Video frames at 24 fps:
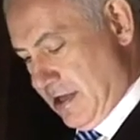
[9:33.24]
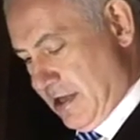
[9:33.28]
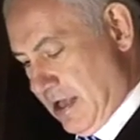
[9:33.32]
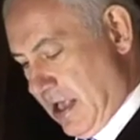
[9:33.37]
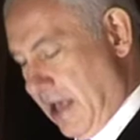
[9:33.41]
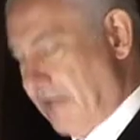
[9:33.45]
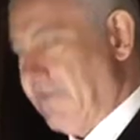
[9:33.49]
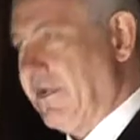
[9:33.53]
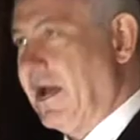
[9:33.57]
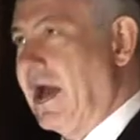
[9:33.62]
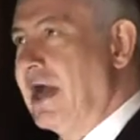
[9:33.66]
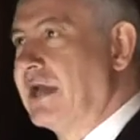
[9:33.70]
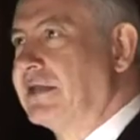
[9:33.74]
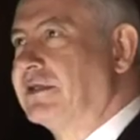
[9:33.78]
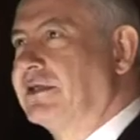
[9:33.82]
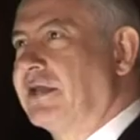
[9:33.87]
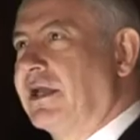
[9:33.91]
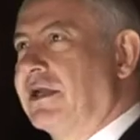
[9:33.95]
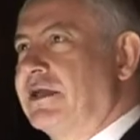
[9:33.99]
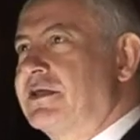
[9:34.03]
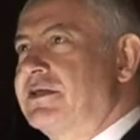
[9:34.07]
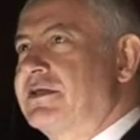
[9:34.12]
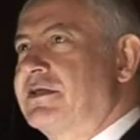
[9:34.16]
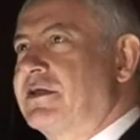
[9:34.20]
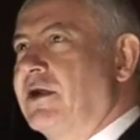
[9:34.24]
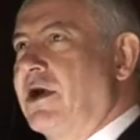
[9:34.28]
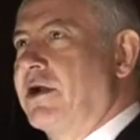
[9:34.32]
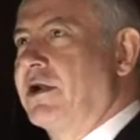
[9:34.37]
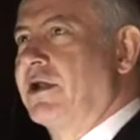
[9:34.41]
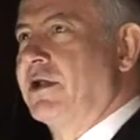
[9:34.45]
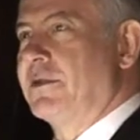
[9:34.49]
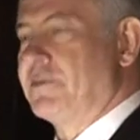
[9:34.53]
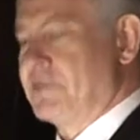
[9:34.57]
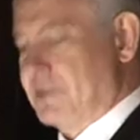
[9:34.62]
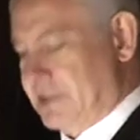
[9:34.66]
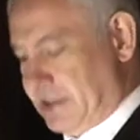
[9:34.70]
of high-tech
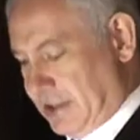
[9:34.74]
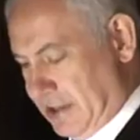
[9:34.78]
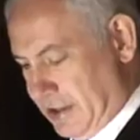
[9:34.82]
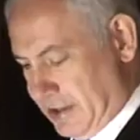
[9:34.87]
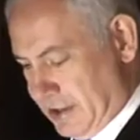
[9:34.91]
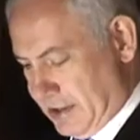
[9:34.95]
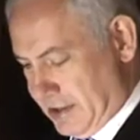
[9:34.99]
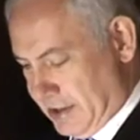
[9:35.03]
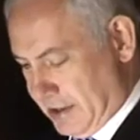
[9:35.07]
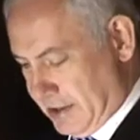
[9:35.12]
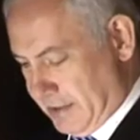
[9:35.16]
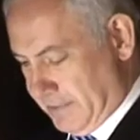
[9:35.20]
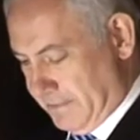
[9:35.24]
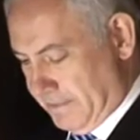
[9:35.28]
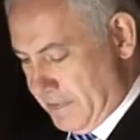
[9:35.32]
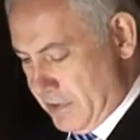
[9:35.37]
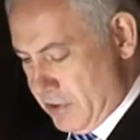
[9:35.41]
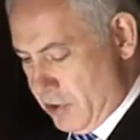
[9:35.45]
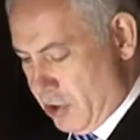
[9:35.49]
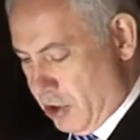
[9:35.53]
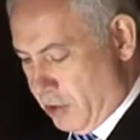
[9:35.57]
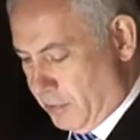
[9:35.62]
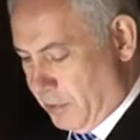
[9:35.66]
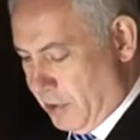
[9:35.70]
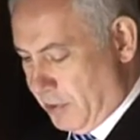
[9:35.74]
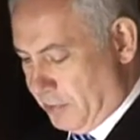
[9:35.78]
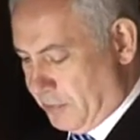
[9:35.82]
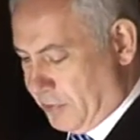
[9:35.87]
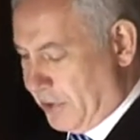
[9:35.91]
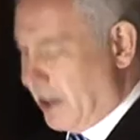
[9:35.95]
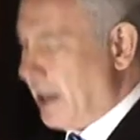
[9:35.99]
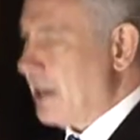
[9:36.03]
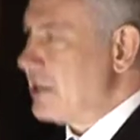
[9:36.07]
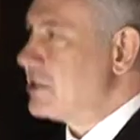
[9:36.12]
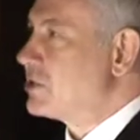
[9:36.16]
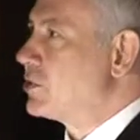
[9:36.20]
startups and Nobel
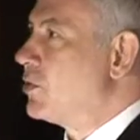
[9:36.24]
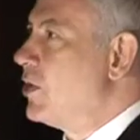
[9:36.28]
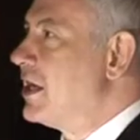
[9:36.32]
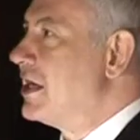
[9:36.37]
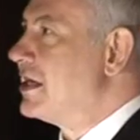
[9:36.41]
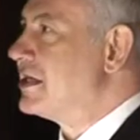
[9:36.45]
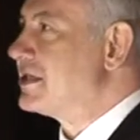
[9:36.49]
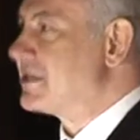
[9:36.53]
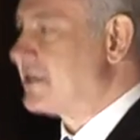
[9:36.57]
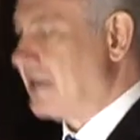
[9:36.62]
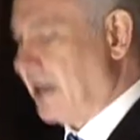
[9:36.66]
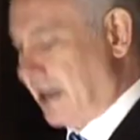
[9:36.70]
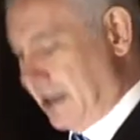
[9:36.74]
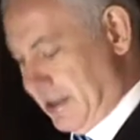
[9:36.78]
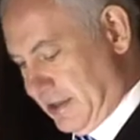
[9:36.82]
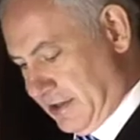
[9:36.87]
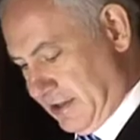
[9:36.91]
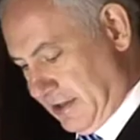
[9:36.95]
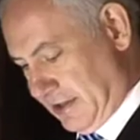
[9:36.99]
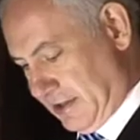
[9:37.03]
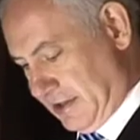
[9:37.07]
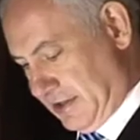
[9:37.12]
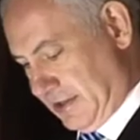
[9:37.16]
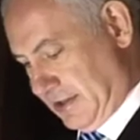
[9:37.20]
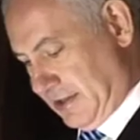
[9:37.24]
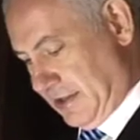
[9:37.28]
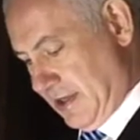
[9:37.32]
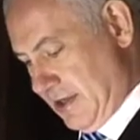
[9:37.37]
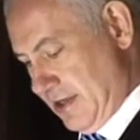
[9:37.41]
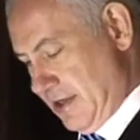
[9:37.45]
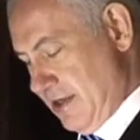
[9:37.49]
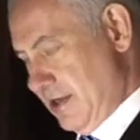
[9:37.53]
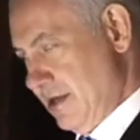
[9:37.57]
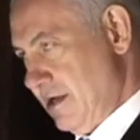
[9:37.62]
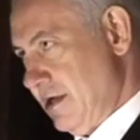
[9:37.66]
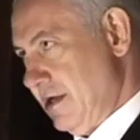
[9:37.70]
Prize-winning scientists
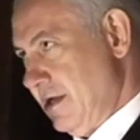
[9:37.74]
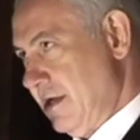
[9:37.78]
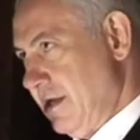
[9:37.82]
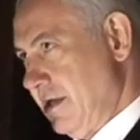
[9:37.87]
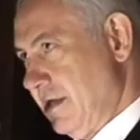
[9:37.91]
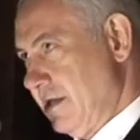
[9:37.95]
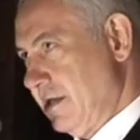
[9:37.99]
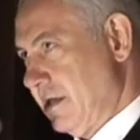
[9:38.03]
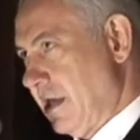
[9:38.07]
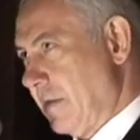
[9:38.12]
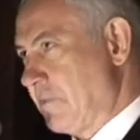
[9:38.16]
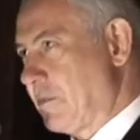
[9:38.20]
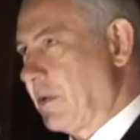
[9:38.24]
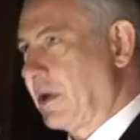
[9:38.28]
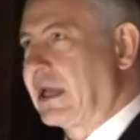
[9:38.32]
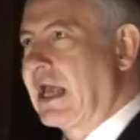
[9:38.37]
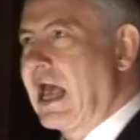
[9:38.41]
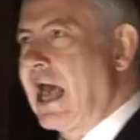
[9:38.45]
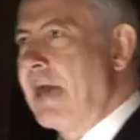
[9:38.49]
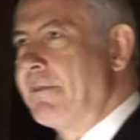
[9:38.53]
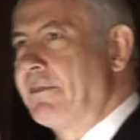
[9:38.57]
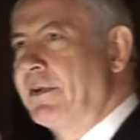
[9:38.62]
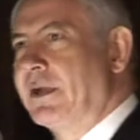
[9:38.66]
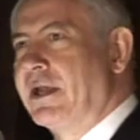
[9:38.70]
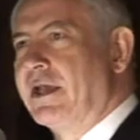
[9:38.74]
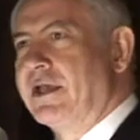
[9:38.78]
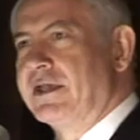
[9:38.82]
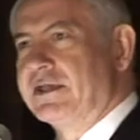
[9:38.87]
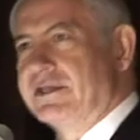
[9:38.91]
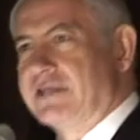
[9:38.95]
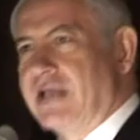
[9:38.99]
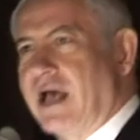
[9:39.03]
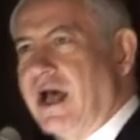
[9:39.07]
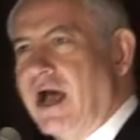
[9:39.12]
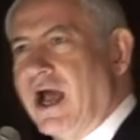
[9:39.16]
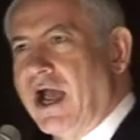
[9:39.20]
that per capita
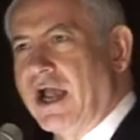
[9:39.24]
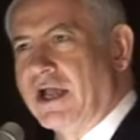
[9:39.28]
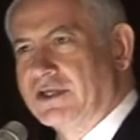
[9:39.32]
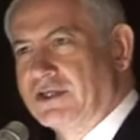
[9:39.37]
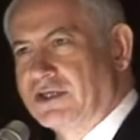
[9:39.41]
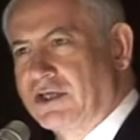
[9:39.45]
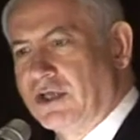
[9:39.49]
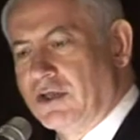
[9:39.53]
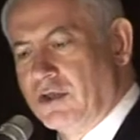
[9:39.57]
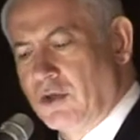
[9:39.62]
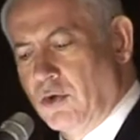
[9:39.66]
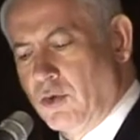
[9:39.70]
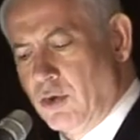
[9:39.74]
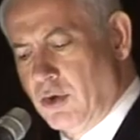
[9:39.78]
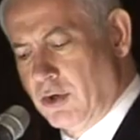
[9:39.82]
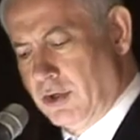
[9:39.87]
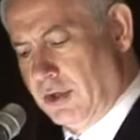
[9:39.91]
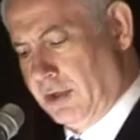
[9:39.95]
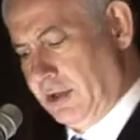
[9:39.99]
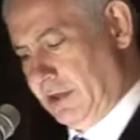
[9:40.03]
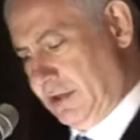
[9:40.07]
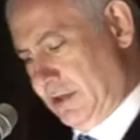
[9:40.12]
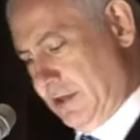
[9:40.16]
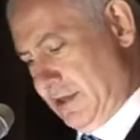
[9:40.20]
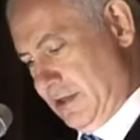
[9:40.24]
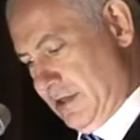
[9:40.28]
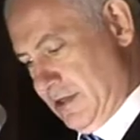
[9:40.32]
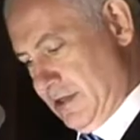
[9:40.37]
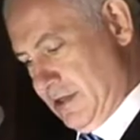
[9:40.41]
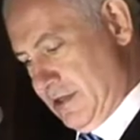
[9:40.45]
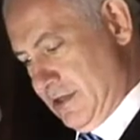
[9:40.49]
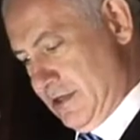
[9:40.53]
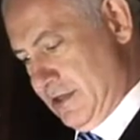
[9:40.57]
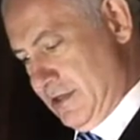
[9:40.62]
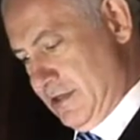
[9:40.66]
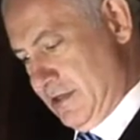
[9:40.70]
is the highest in the
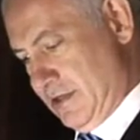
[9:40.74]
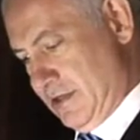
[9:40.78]
world.